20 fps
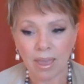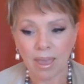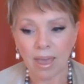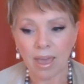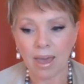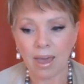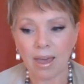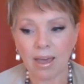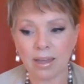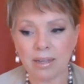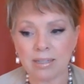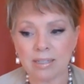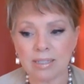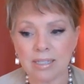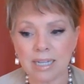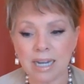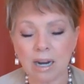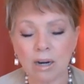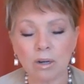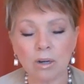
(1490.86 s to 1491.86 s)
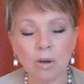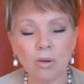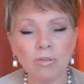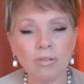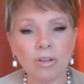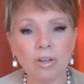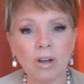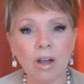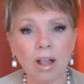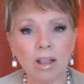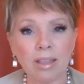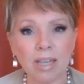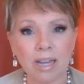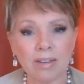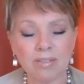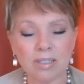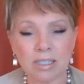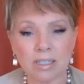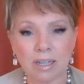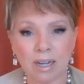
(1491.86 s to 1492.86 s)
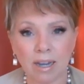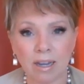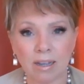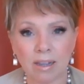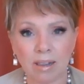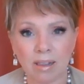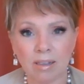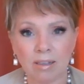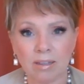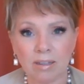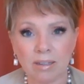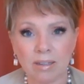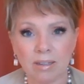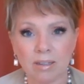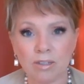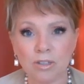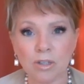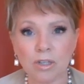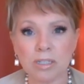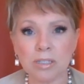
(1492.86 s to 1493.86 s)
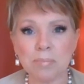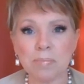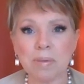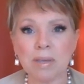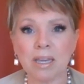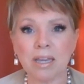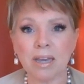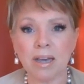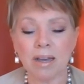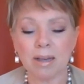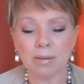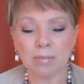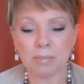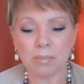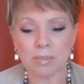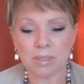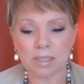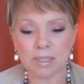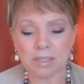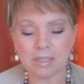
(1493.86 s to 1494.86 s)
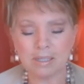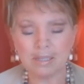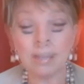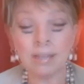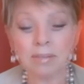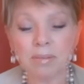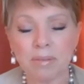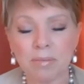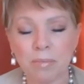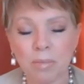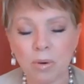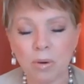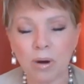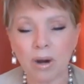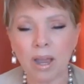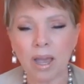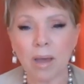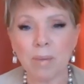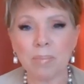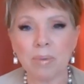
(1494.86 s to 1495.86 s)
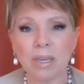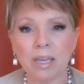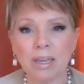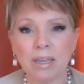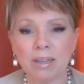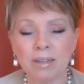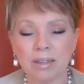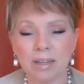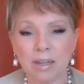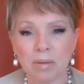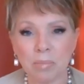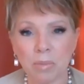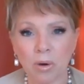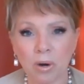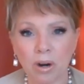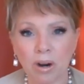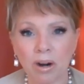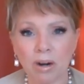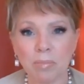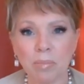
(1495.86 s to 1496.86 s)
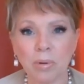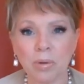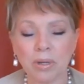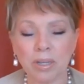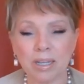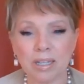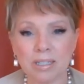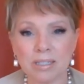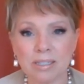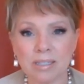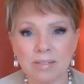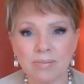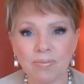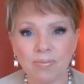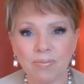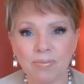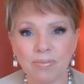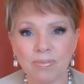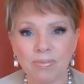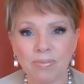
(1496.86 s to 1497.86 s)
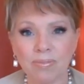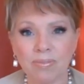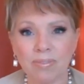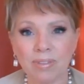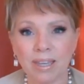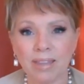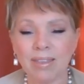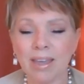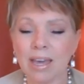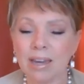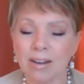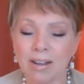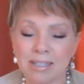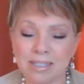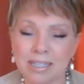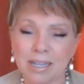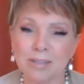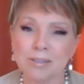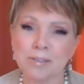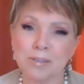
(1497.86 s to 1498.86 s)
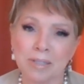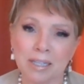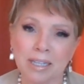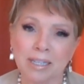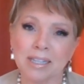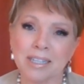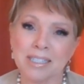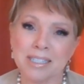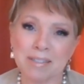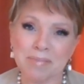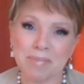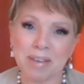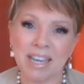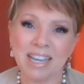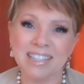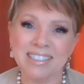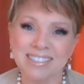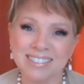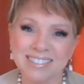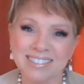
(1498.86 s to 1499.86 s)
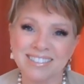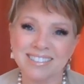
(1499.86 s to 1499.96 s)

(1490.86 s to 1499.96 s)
and our overall lifestyle just becomes more happy and more harmonious. And that all sounds really good to me.